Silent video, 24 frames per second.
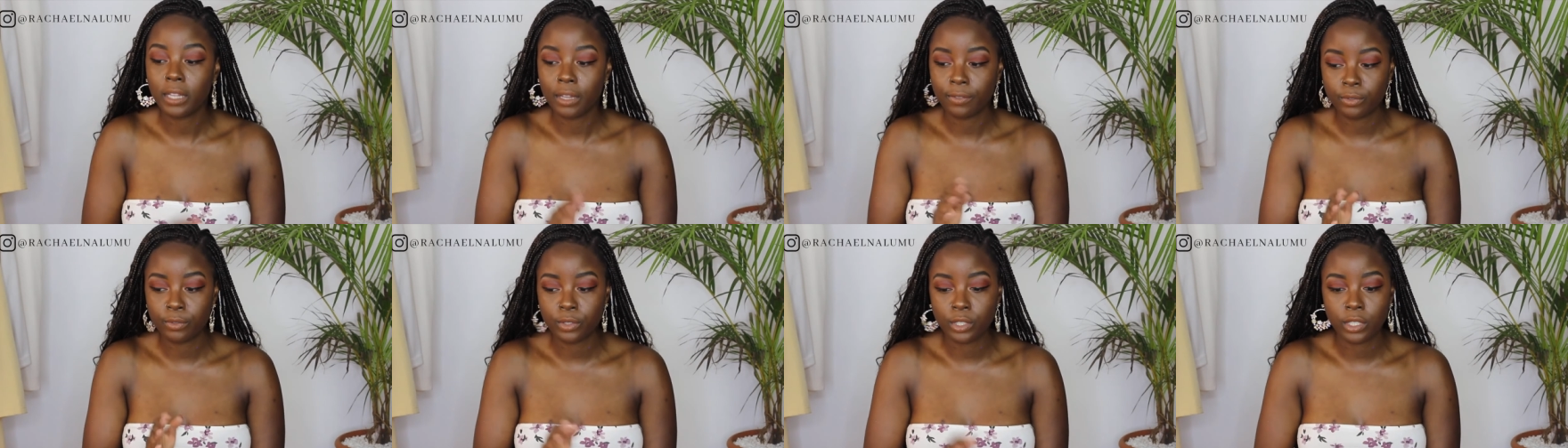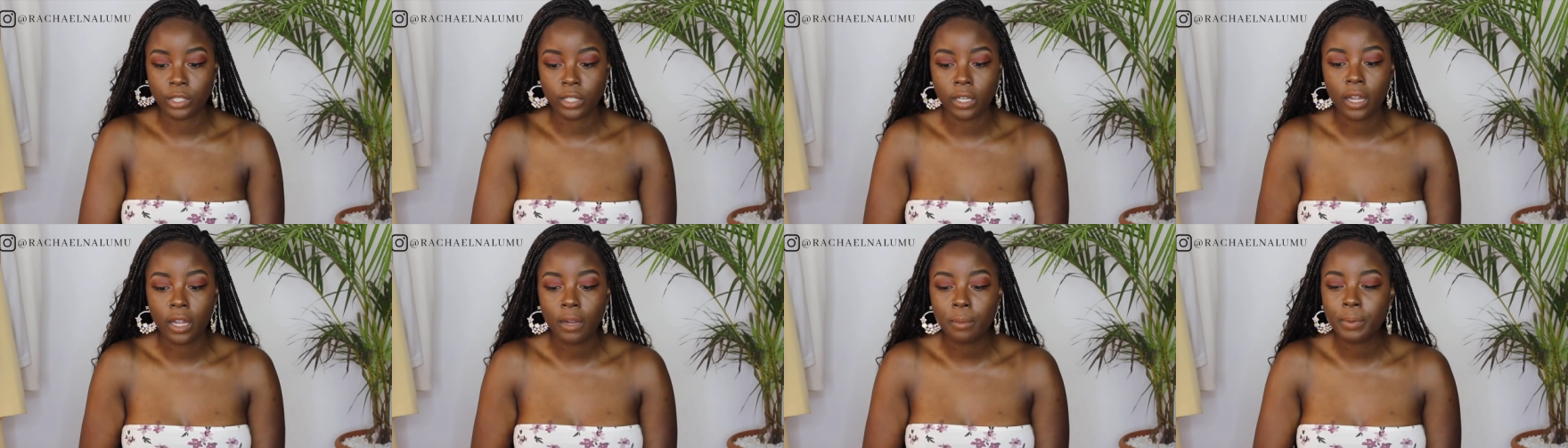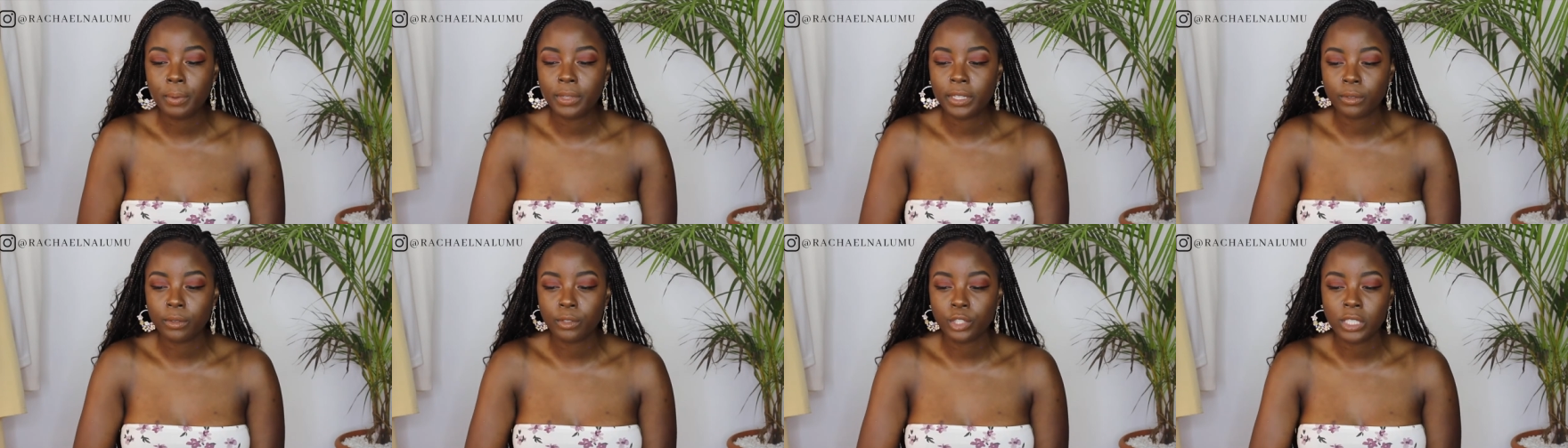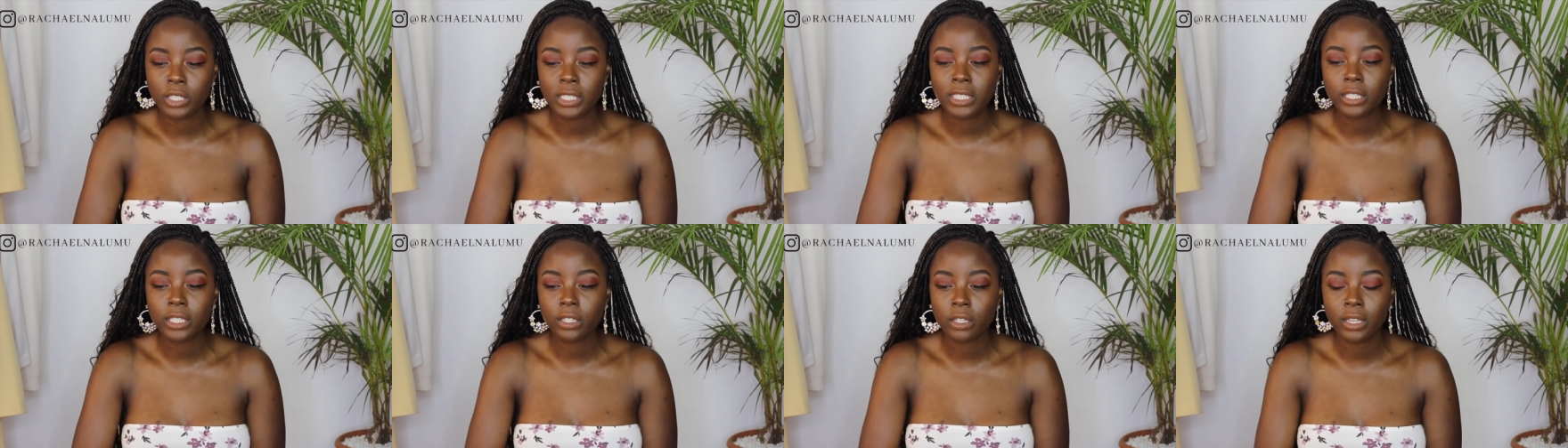life was good, but there were
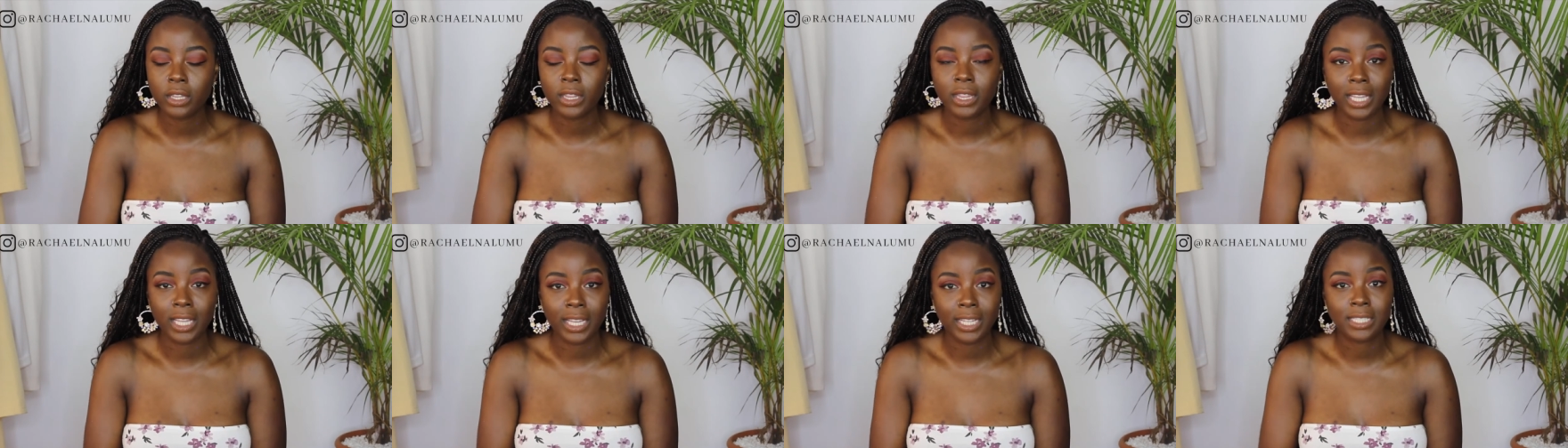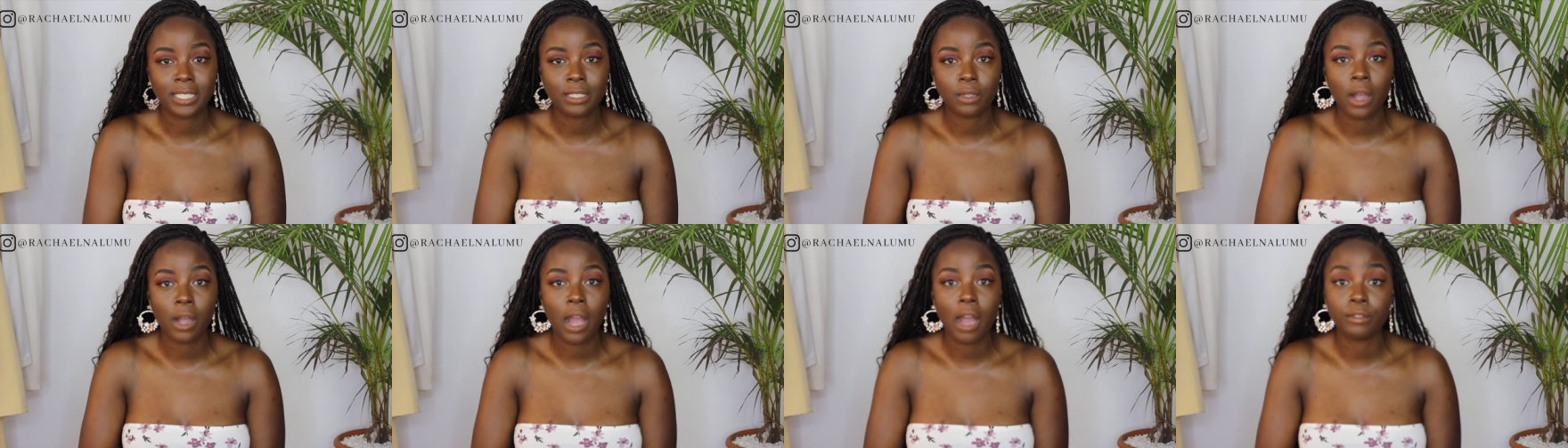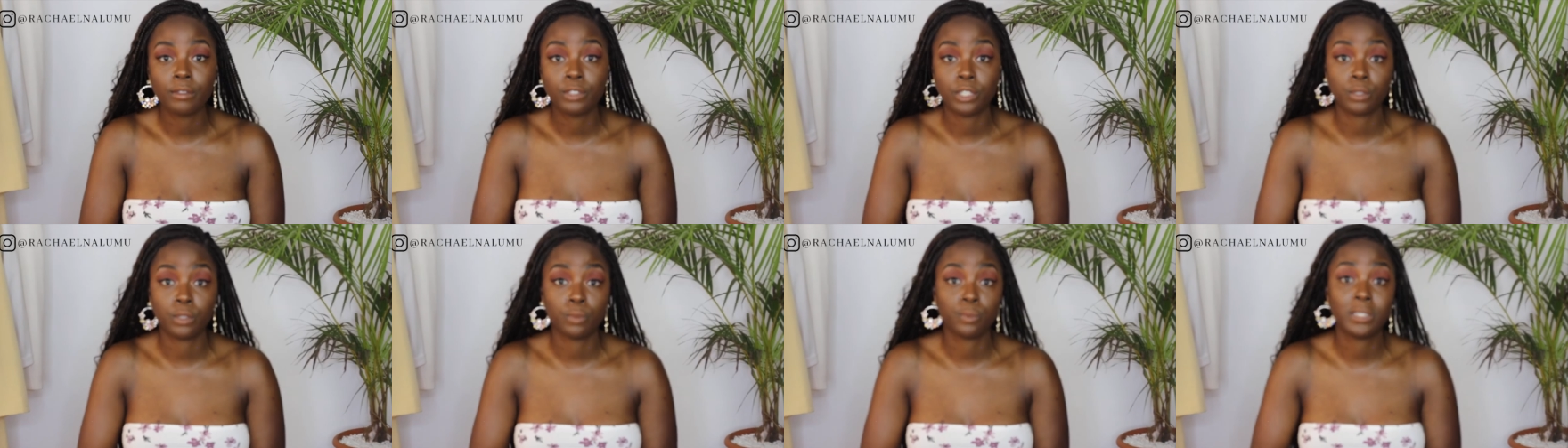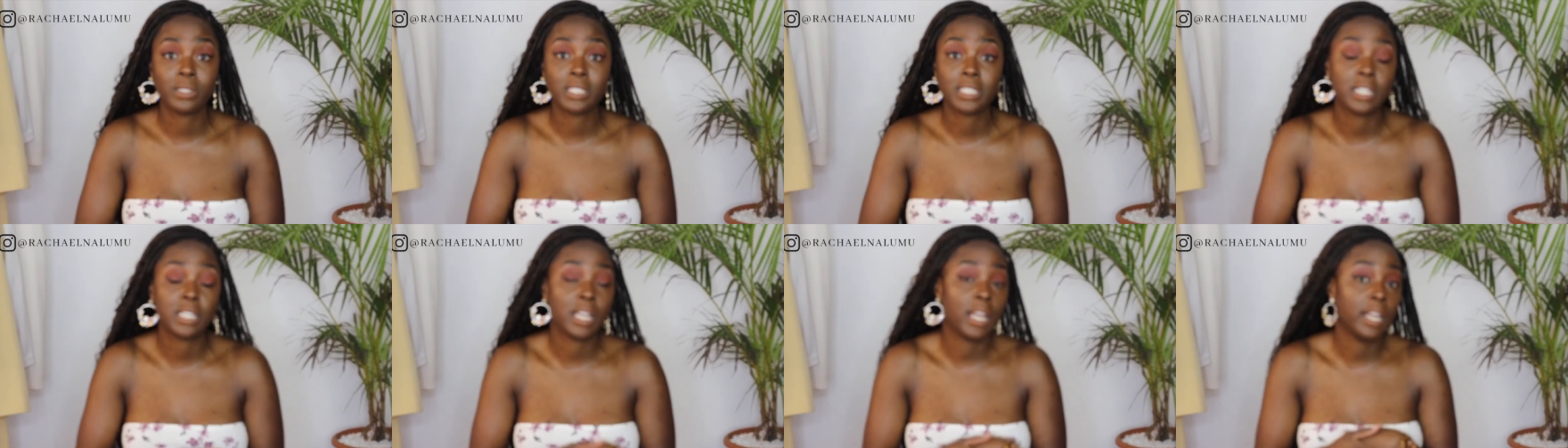just little things where I just
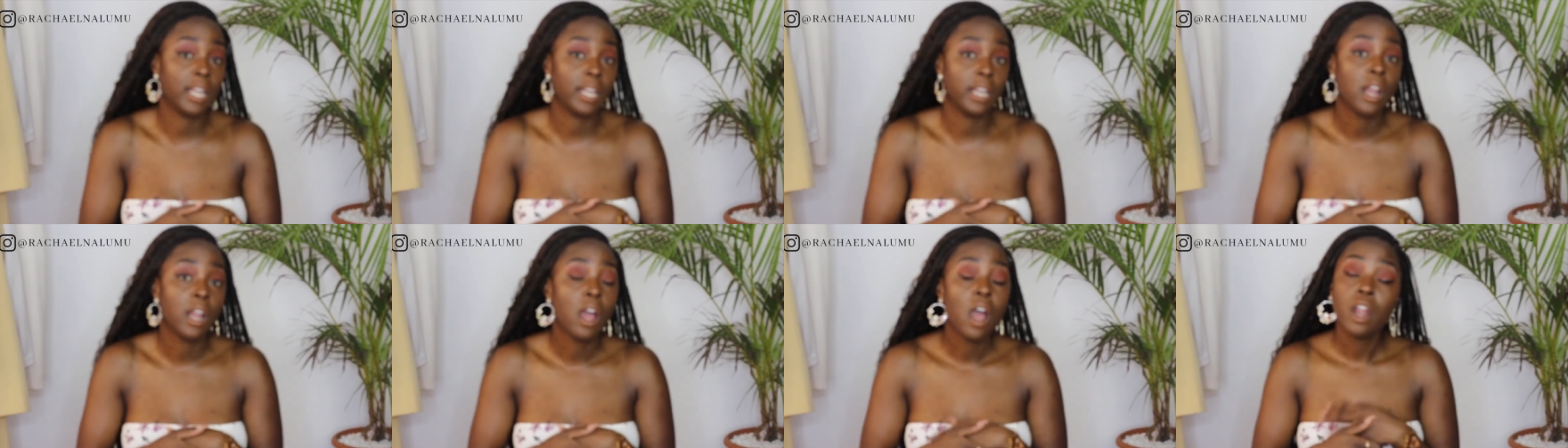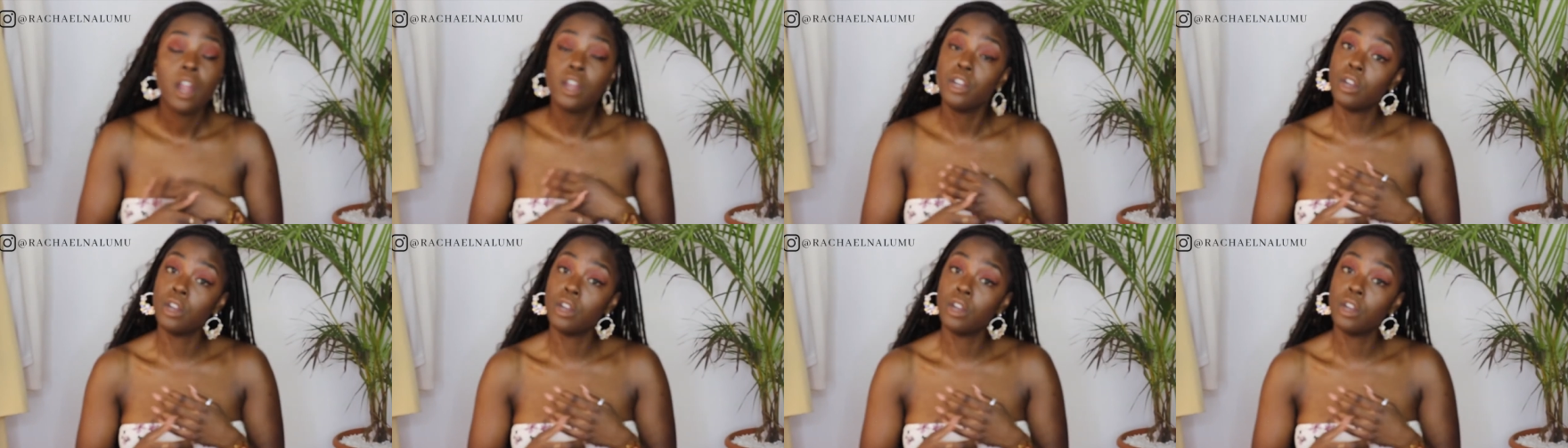was in,